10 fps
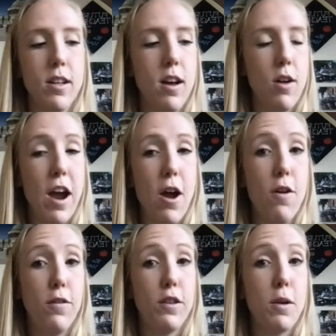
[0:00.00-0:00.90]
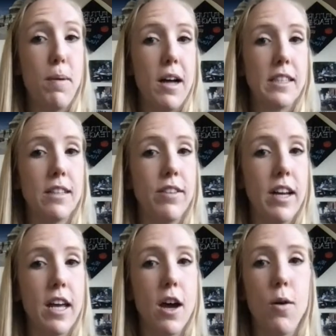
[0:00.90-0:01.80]
All right, hopefully you paused the
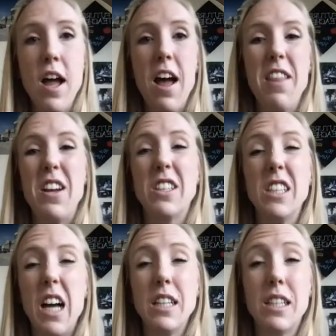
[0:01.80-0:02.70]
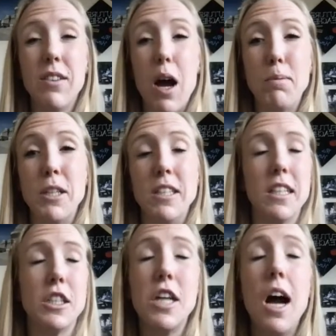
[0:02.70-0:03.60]
video. There's lots of options.
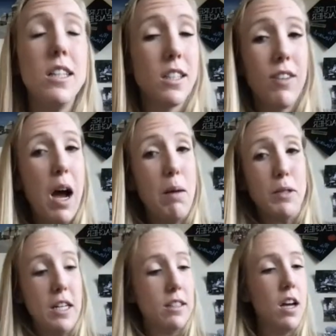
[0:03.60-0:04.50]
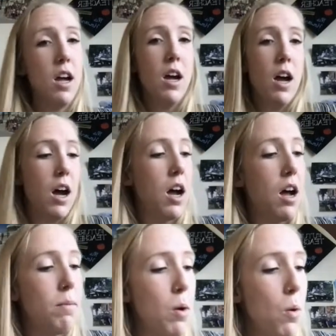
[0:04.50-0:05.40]
There's tons of options.
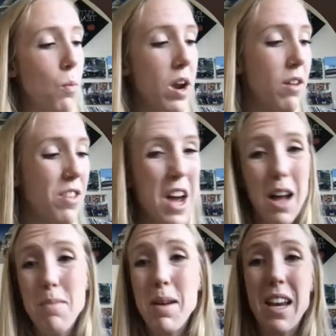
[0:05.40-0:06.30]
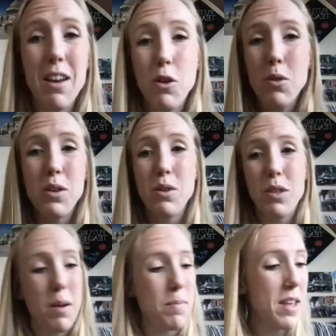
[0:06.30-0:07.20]
If you do
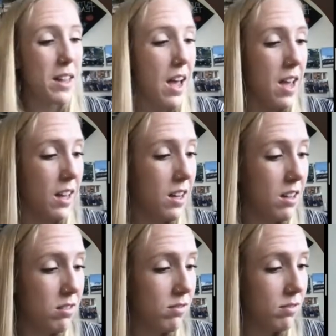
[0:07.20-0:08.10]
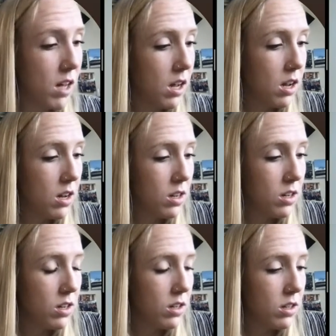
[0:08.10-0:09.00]
something like
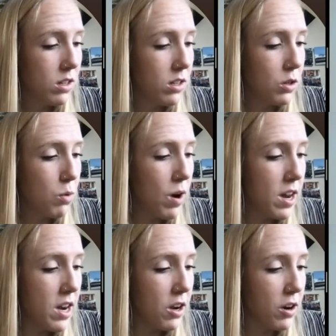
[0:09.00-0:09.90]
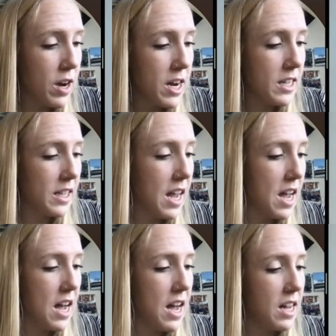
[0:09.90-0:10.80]
20 degrees
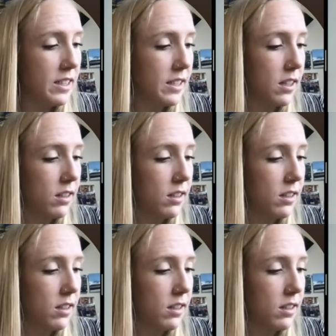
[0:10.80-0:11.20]
and